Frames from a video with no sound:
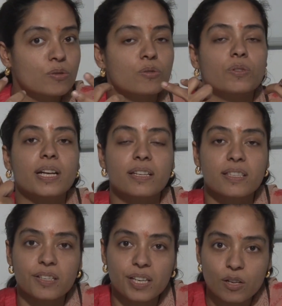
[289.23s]
so that
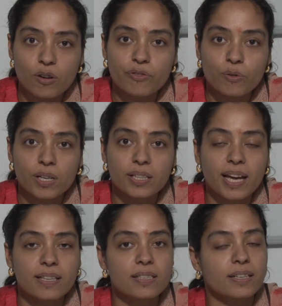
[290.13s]
screening of colon
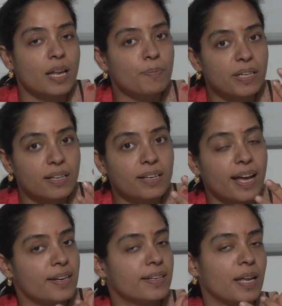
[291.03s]
cancer can be done
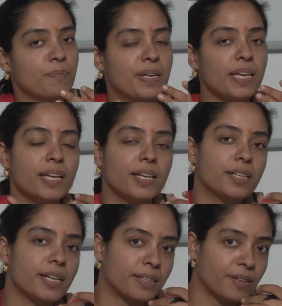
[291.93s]
and it can be
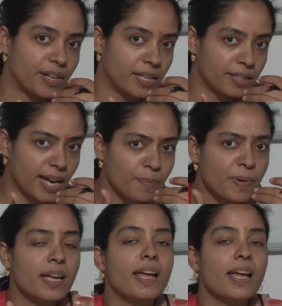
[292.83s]
detected well in time.